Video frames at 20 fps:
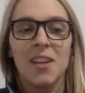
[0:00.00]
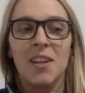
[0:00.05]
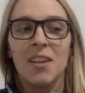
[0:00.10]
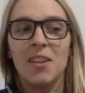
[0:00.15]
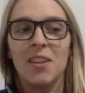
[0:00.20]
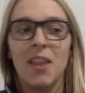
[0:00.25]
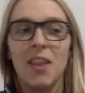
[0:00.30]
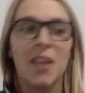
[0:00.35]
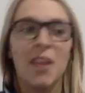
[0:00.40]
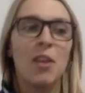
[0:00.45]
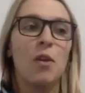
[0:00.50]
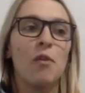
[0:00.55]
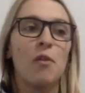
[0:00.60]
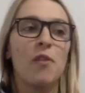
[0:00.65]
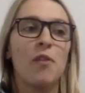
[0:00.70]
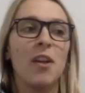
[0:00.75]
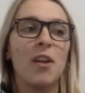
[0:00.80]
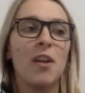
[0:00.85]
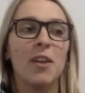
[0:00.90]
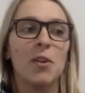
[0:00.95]
like you
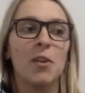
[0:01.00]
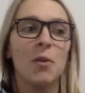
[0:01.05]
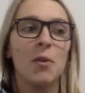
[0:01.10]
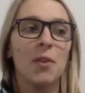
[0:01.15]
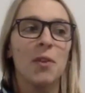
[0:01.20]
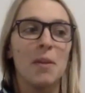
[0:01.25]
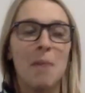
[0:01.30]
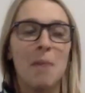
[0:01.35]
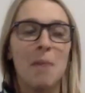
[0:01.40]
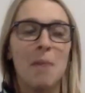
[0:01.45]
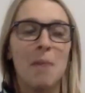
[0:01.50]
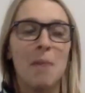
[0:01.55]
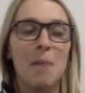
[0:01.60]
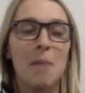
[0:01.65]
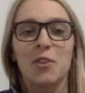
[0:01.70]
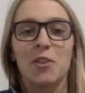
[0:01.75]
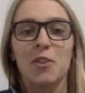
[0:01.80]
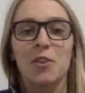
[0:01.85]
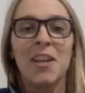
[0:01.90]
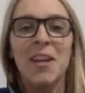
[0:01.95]
felt like you only met half of
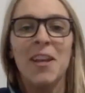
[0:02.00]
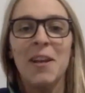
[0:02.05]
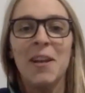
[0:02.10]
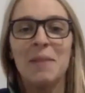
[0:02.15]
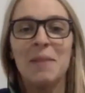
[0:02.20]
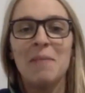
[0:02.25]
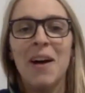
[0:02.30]
your team